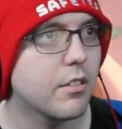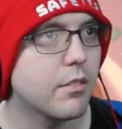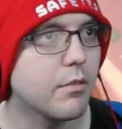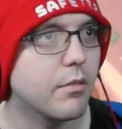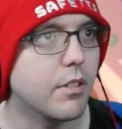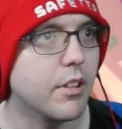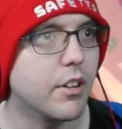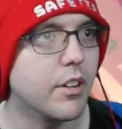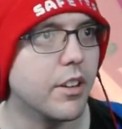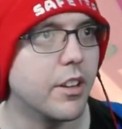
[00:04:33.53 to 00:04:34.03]

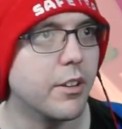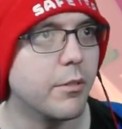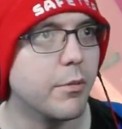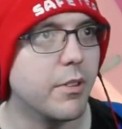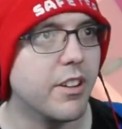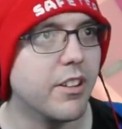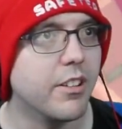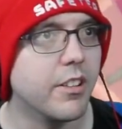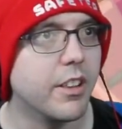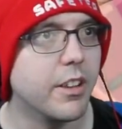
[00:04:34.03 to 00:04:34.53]
Where are they?
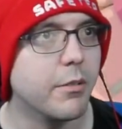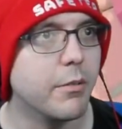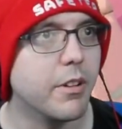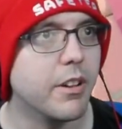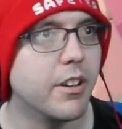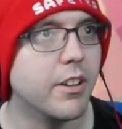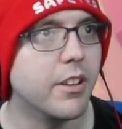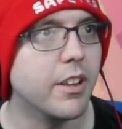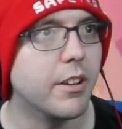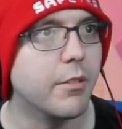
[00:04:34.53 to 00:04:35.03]
Where are they? Where
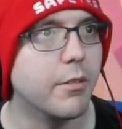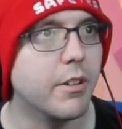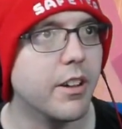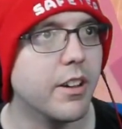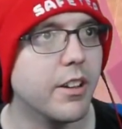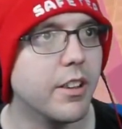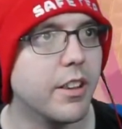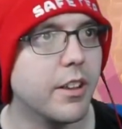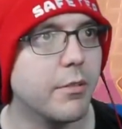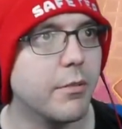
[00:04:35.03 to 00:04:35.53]
are they? Where
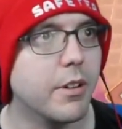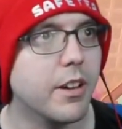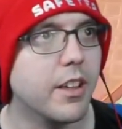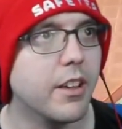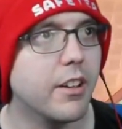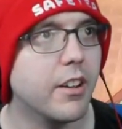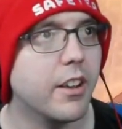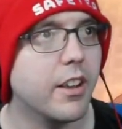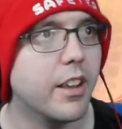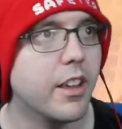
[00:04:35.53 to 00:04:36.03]
are they?
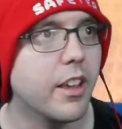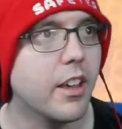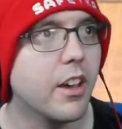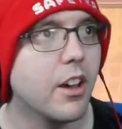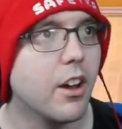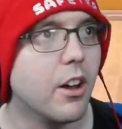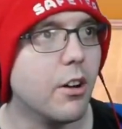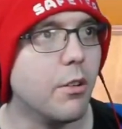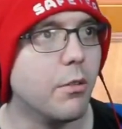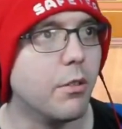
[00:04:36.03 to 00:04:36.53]

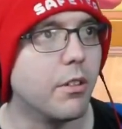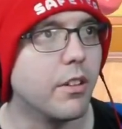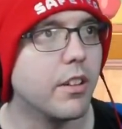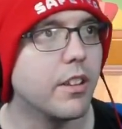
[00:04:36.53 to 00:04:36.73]
Where are they? Oh, oh.